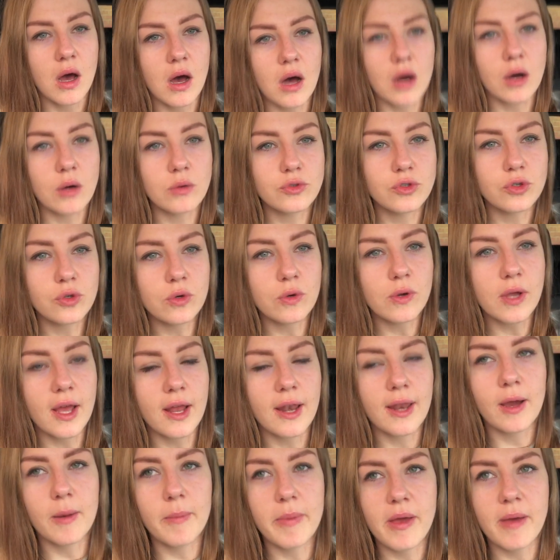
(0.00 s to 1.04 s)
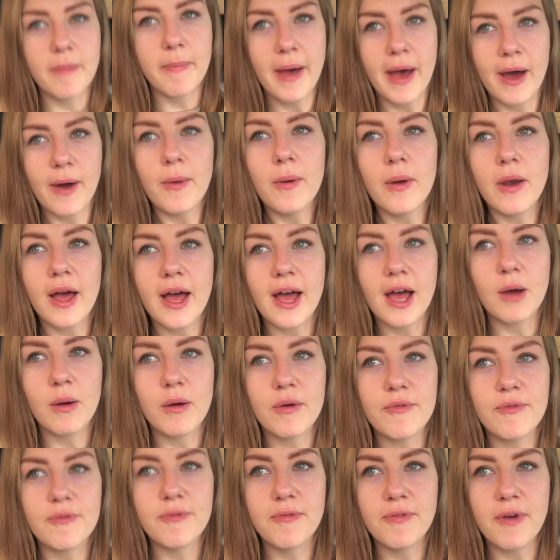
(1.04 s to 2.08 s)
I'll talk a little bit about like how
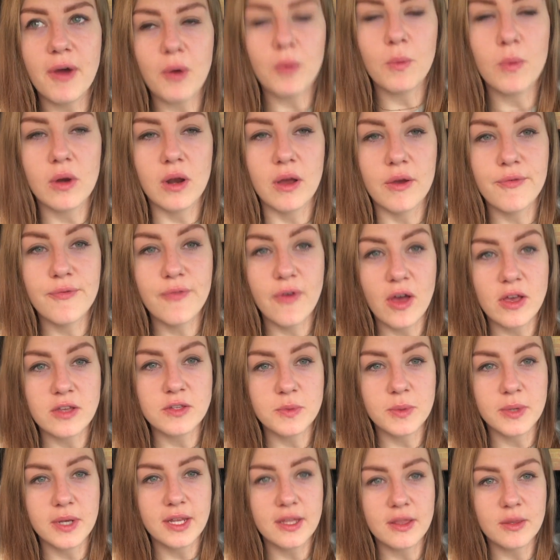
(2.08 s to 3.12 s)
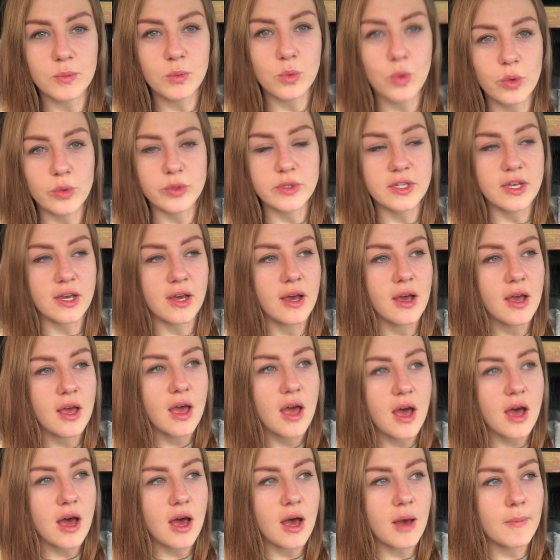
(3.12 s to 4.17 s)
it felt when I first went in the water.
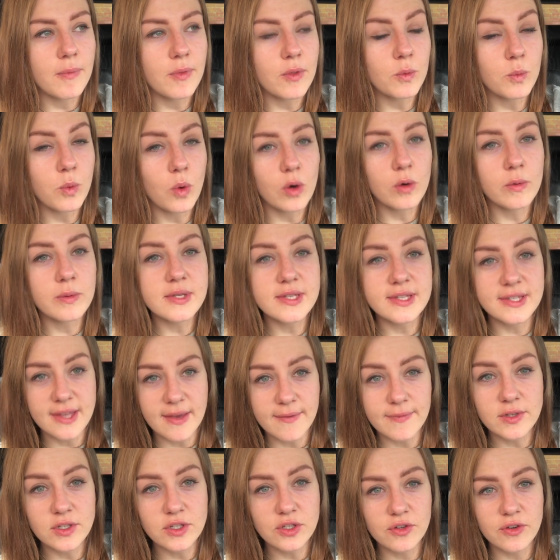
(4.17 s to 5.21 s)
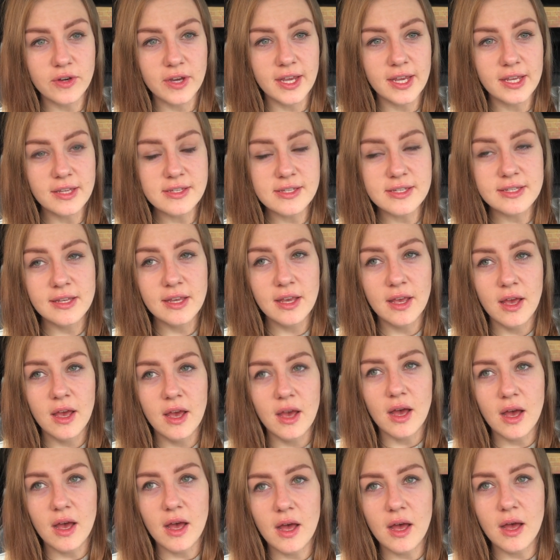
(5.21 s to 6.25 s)
The water was 7 degrees.
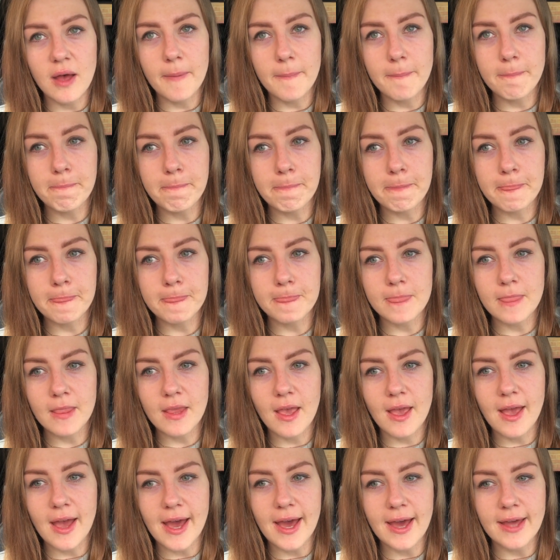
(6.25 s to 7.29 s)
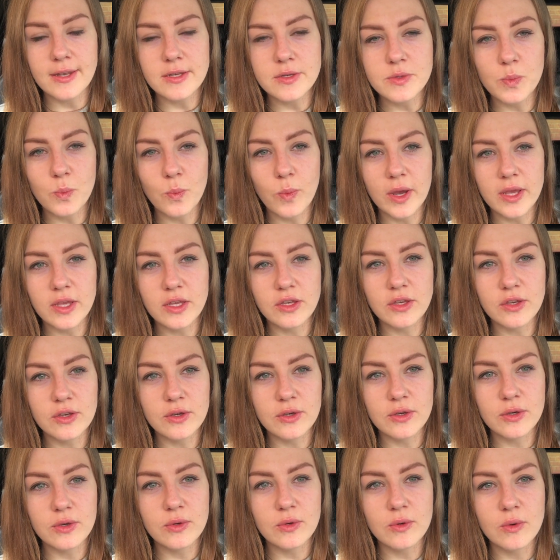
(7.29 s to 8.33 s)
And
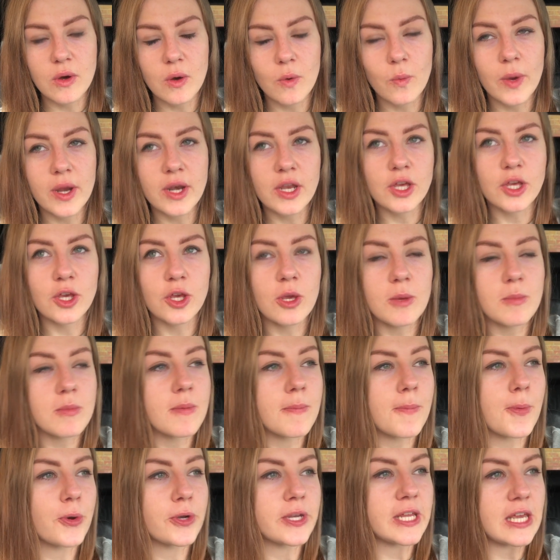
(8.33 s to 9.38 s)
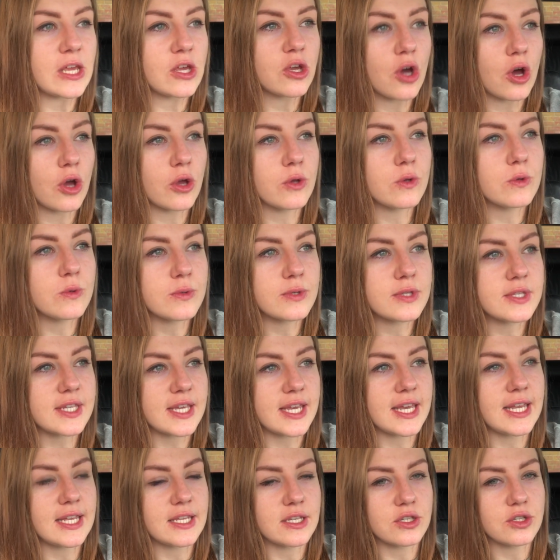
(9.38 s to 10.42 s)
when a human body goes
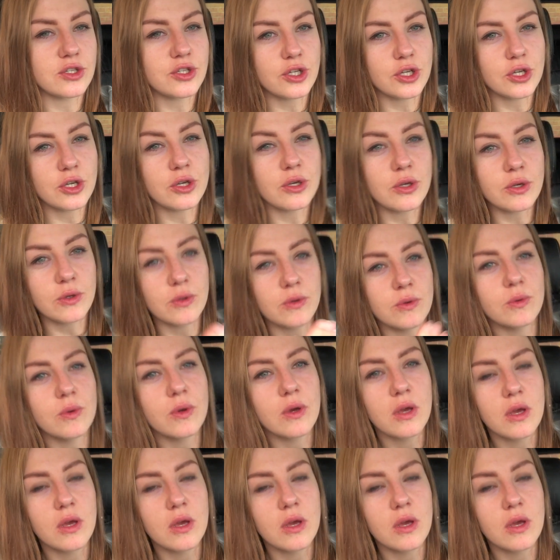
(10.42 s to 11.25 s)
into